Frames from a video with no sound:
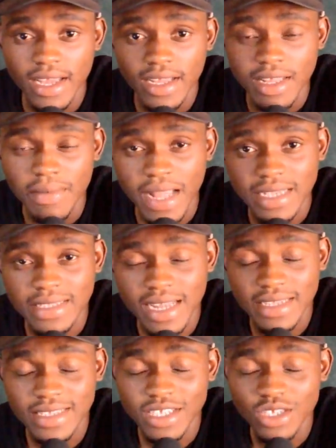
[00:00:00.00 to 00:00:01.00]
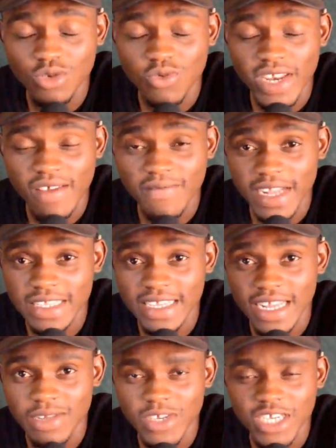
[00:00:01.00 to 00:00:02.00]
the Black Stars need to win
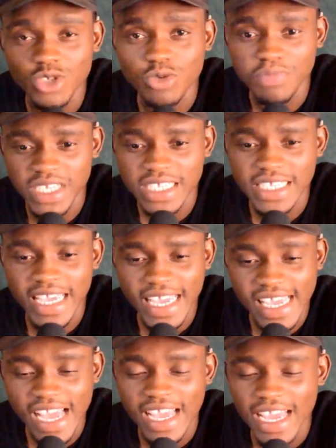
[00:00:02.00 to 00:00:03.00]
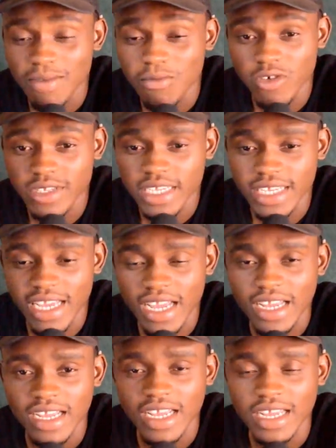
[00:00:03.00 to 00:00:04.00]
emphatically. We need to beat Kenya and Mauritania
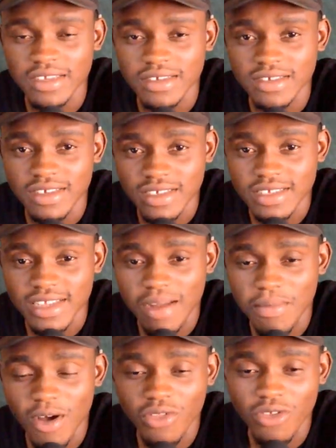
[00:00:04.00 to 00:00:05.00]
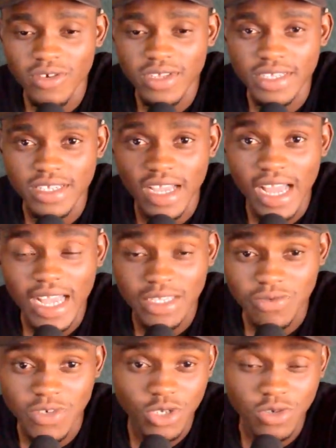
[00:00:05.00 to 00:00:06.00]
and stamp our authority
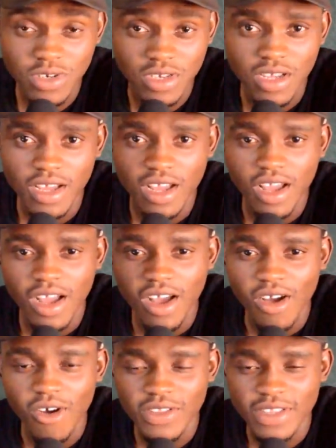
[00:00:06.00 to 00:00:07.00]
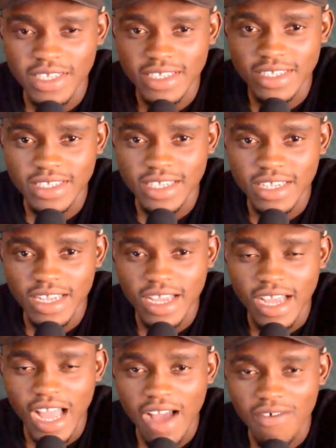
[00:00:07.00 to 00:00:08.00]
as we should on this
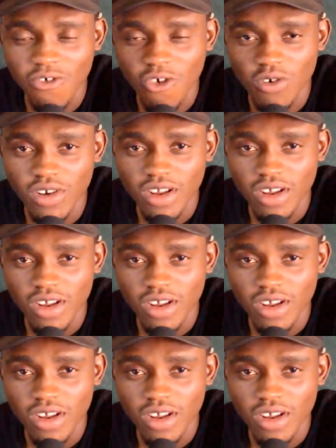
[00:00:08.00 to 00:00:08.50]
AFCON